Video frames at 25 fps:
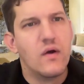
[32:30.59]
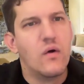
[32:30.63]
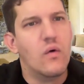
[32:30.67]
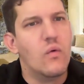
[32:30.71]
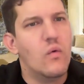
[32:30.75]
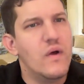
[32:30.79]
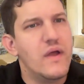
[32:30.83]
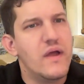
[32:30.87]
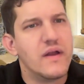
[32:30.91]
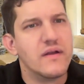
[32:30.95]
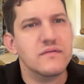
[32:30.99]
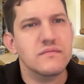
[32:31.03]

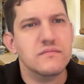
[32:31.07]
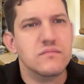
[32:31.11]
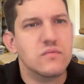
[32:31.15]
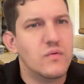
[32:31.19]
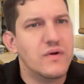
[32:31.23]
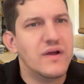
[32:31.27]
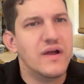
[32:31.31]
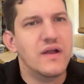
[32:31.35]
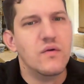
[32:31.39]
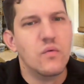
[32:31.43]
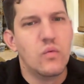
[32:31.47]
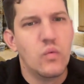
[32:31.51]
Win
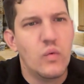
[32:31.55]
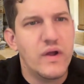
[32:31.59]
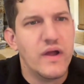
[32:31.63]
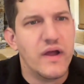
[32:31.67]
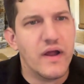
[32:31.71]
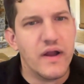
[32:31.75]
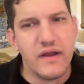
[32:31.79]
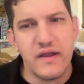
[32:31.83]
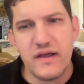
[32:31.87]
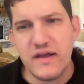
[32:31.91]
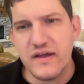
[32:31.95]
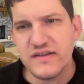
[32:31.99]

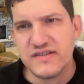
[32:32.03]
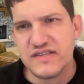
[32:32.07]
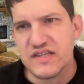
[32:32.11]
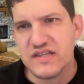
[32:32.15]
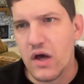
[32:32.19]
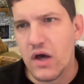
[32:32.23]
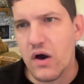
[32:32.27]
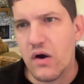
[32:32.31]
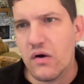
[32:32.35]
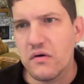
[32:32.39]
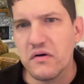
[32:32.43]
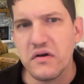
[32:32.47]
is
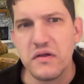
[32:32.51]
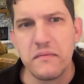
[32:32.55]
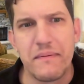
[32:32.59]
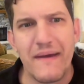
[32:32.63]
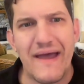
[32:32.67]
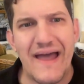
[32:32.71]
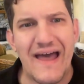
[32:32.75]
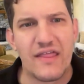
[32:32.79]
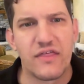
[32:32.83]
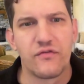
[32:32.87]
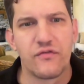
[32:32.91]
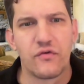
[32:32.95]
the only
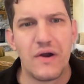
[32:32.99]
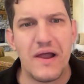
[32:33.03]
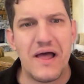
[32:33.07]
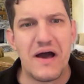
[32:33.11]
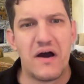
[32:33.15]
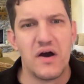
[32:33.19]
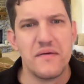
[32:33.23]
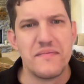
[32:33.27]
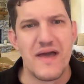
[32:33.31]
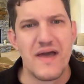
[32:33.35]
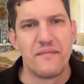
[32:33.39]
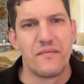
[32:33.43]
path for
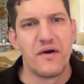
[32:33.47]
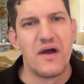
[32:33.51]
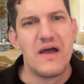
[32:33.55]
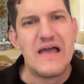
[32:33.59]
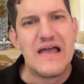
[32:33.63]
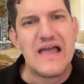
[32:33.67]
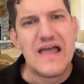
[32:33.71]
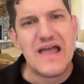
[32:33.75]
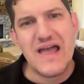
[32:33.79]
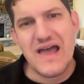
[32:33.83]
Alabama.